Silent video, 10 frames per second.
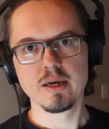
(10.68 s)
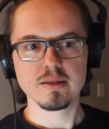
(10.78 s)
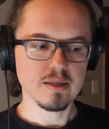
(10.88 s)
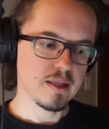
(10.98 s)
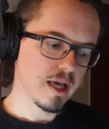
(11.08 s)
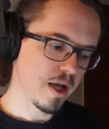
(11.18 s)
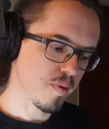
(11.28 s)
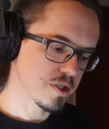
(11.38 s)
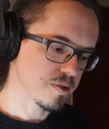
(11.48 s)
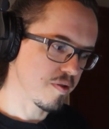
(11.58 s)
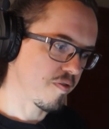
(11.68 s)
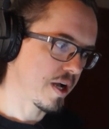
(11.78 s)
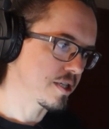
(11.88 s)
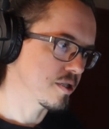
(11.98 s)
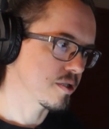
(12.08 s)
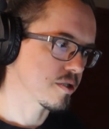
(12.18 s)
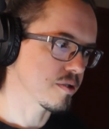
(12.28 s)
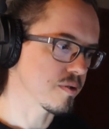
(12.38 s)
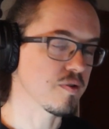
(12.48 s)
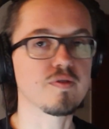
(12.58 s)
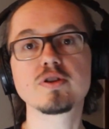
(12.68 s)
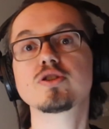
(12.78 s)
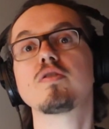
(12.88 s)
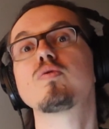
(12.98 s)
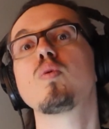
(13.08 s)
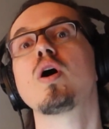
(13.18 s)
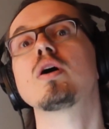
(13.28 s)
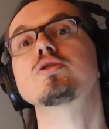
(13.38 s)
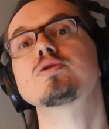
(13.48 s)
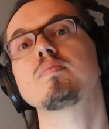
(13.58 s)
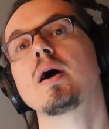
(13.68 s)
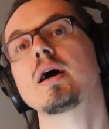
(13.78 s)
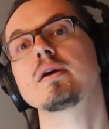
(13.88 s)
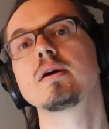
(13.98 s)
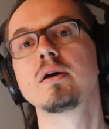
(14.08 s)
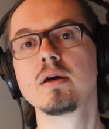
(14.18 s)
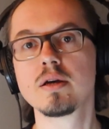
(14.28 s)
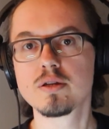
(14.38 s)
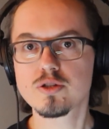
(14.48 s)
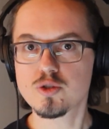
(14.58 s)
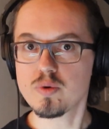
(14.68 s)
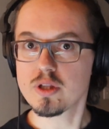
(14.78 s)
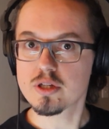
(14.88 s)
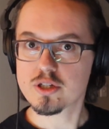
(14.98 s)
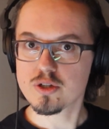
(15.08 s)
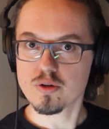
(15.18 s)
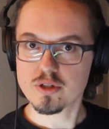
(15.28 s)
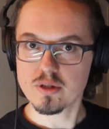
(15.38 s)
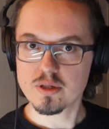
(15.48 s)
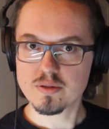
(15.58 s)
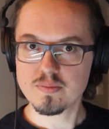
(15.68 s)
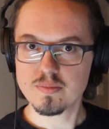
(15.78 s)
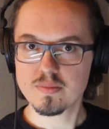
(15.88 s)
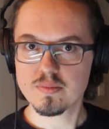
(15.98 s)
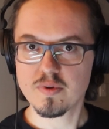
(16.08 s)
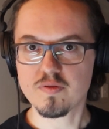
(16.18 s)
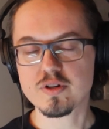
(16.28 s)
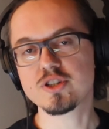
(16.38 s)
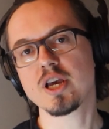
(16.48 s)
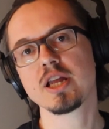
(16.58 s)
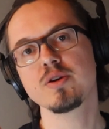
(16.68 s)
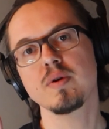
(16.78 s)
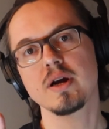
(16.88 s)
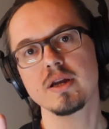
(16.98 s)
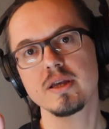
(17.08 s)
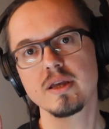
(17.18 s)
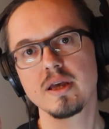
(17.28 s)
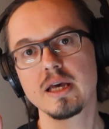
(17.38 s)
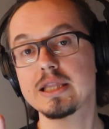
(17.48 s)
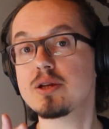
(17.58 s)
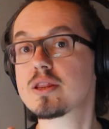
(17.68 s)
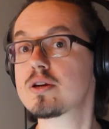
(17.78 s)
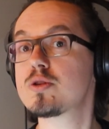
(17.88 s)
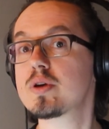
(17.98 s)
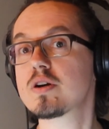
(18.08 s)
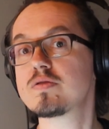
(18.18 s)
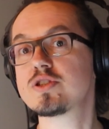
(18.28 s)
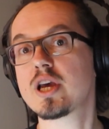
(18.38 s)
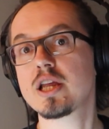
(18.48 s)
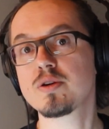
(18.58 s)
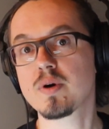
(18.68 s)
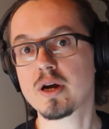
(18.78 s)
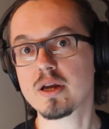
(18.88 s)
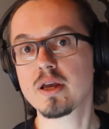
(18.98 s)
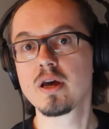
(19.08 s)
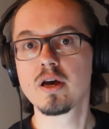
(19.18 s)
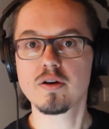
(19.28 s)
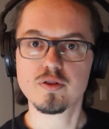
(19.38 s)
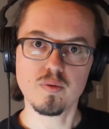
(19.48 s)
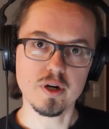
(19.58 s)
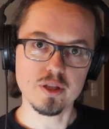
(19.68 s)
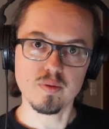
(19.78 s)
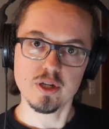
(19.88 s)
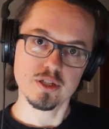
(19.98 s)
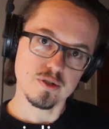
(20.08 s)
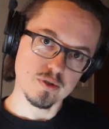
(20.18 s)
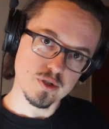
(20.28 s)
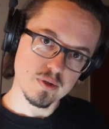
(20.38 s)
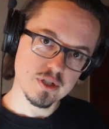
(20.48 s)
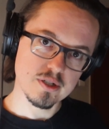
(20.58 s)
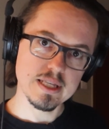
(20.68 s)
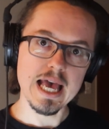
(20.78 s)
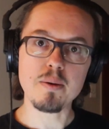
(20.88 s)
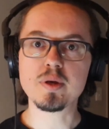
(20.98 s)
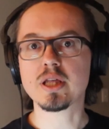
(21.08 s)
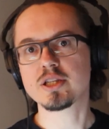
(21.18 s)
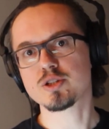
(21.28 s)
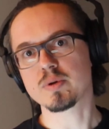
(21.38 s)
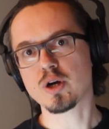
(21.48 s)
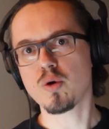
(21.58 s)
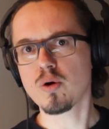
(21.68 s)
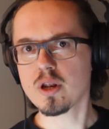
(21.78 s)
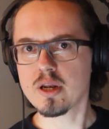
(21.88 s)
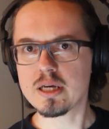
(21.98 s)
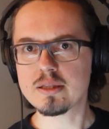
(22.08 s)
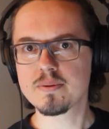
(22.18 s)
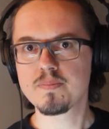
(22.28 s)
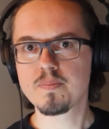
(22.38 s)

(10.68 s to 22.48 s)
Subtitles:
Today I want to invite you to first off watch my Swedish Socialism for January, the third week of January 2022. So it just happened, I just recorded it.